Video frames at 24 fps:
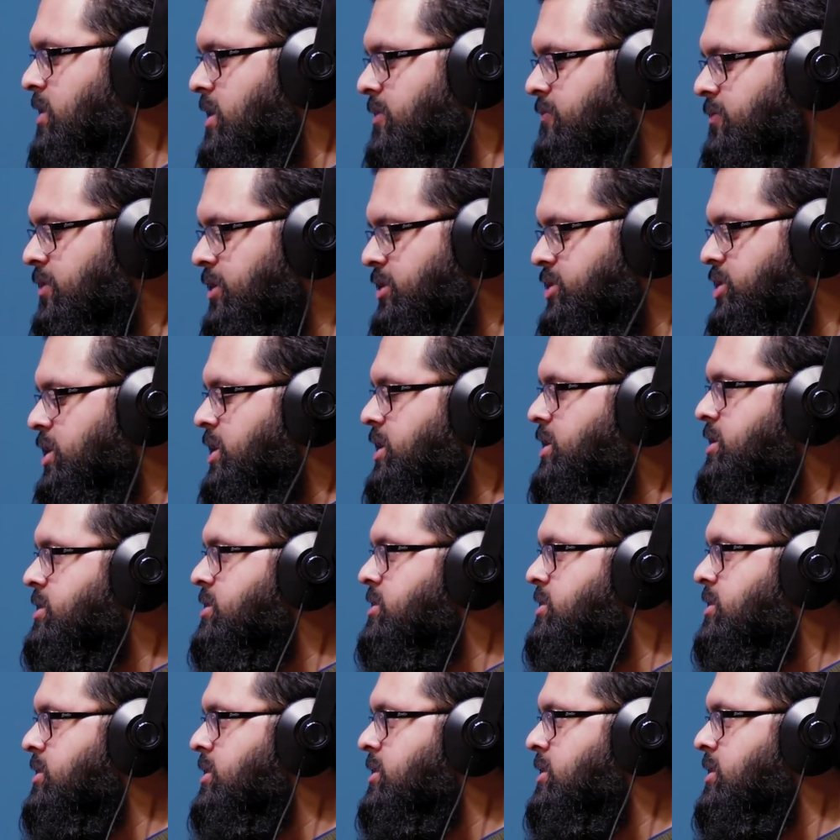Whenever a
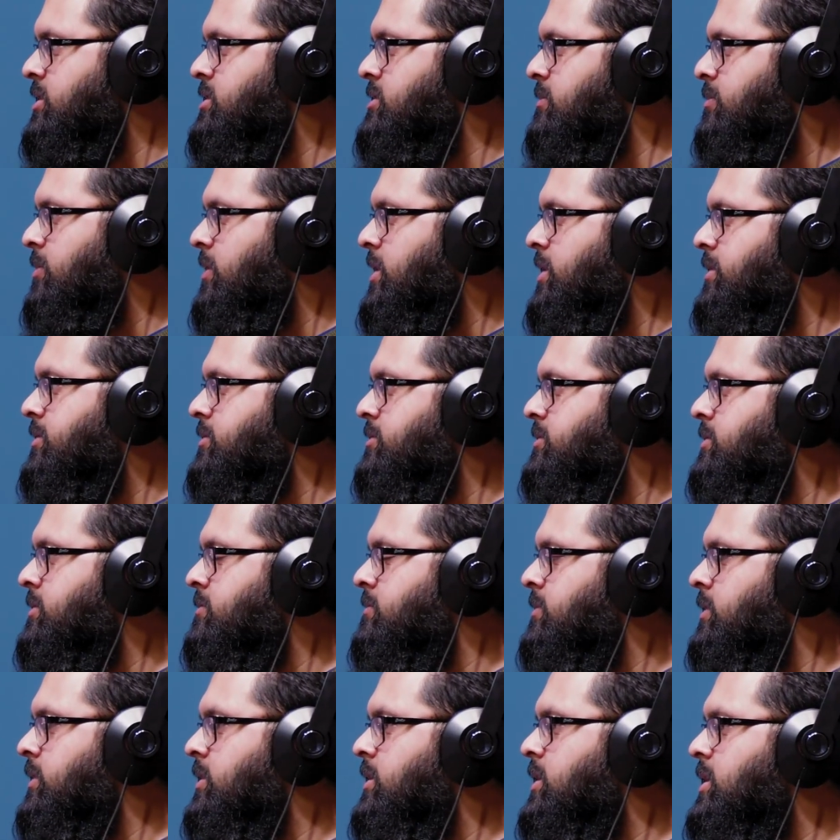change is applied to
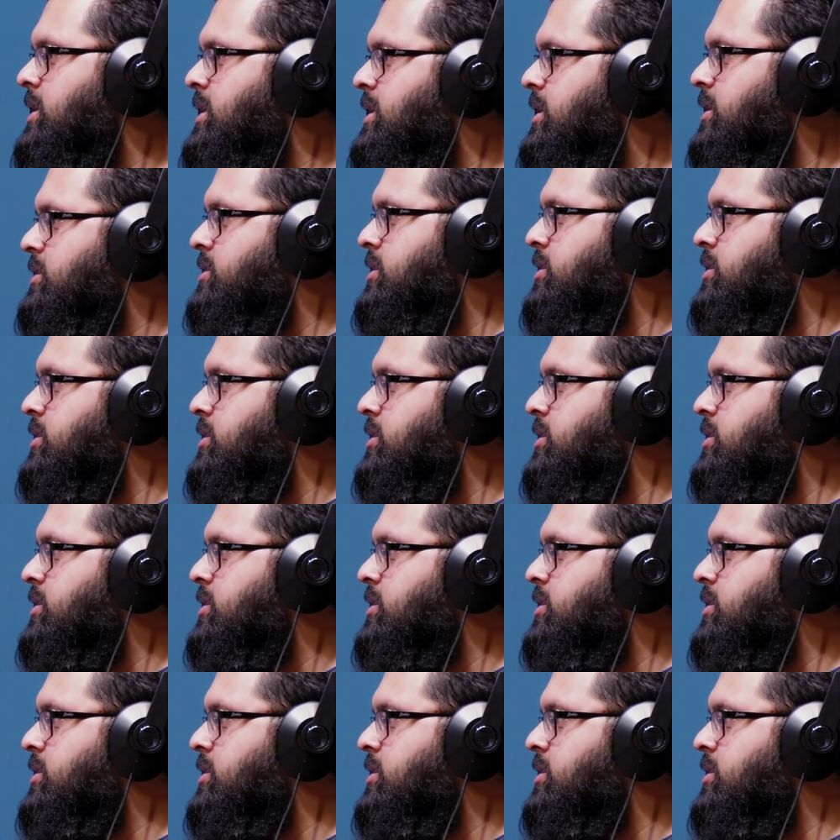something, a